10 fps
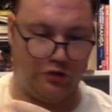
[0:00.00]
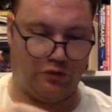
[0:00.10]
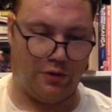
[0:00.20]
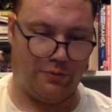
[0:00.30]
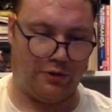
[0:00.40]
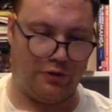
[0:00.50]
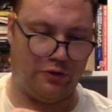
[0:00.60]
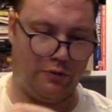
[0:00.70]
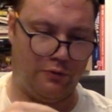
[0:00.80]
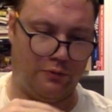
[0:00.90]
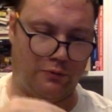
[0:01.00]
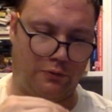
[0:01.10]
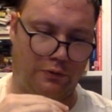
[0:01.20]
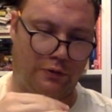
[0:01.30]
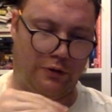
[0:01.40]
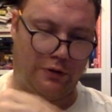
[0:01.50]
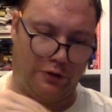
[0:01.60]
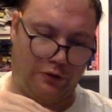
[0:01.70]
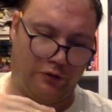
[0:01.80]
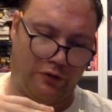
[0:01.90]
what I'm going to do
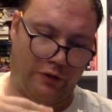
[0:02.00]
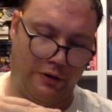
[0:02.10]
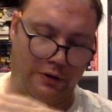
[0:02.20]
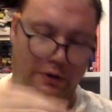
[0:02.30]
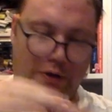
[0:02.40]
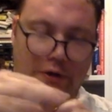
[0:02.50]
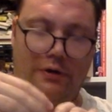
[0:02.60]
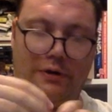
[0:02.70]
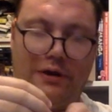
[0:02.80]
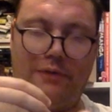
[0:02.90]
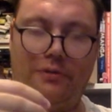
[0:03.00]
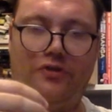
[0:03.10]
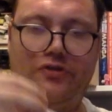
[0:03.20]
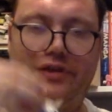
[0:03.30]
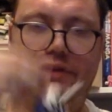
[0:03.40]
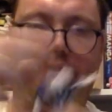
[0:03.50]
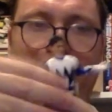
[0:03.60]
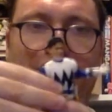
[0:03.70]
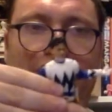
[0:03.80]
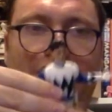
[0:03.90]
is, yeah, I'm going to slip
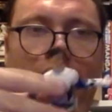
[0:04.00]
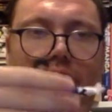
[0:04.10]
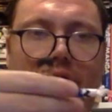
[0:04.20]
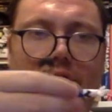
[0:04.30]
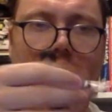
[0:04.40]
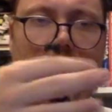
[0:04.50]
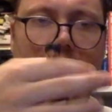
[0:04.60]
that on there.